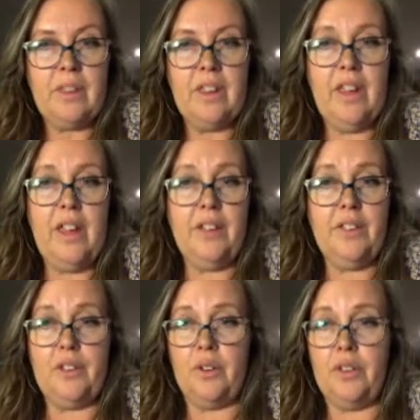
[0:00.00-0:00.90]
And
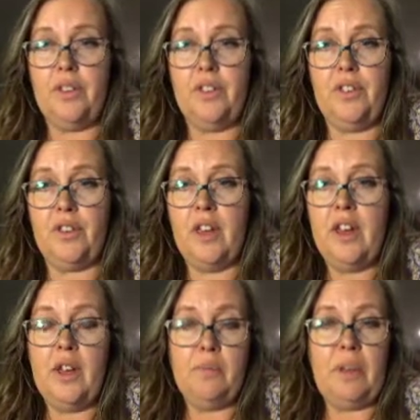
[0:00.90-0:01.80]
so this is
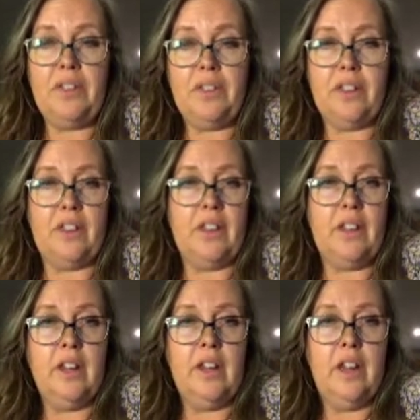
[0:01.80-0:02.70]

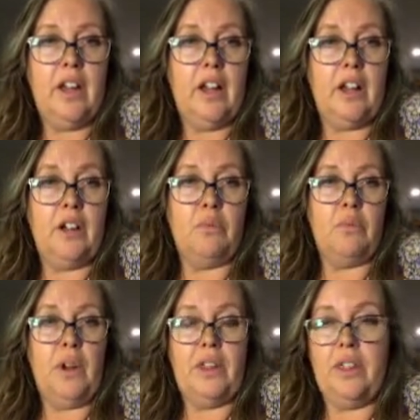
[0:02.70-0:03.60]
basically
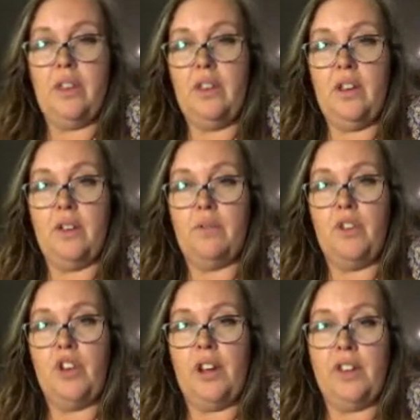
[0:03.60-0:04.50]
what the
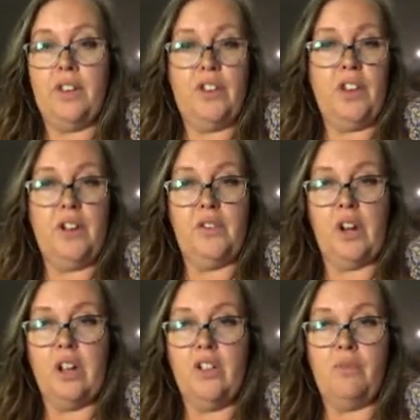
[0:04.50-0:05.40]
geology of
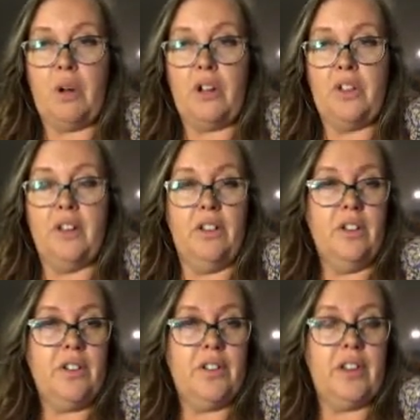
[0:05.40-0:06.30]
all of Malta
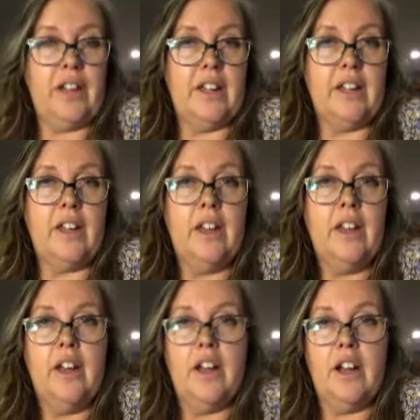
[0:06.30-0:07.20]
looks like,
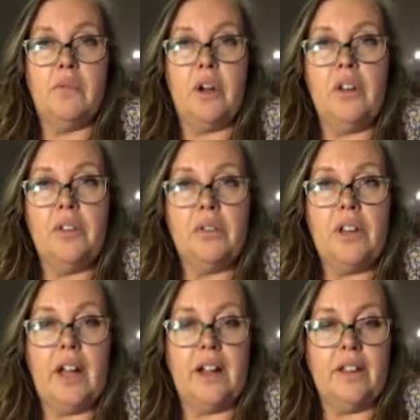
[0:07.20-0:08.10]
all
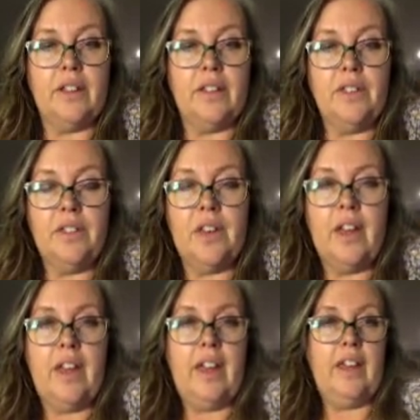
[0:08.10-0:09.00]
3 islands.
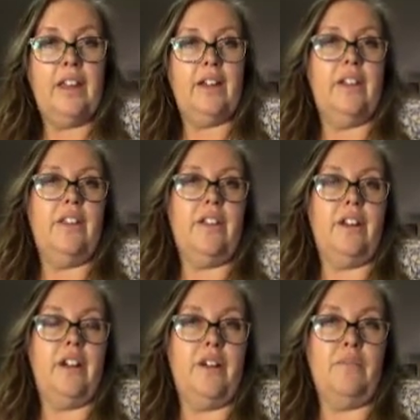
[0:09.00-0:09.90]
And
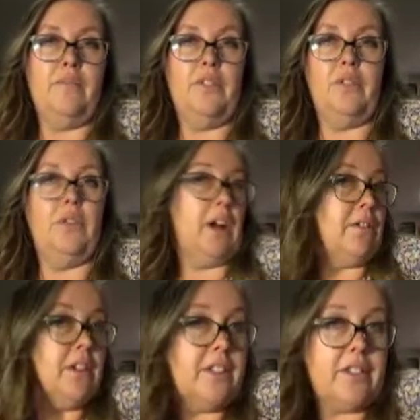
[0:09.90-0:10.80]
so now
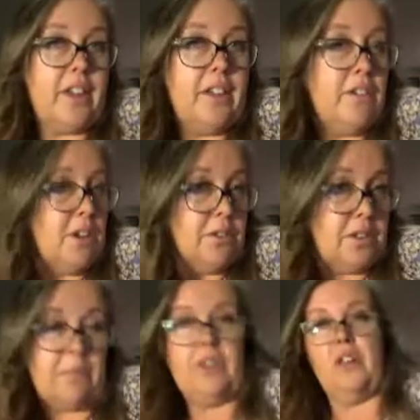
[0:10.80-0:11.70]
you can say you know something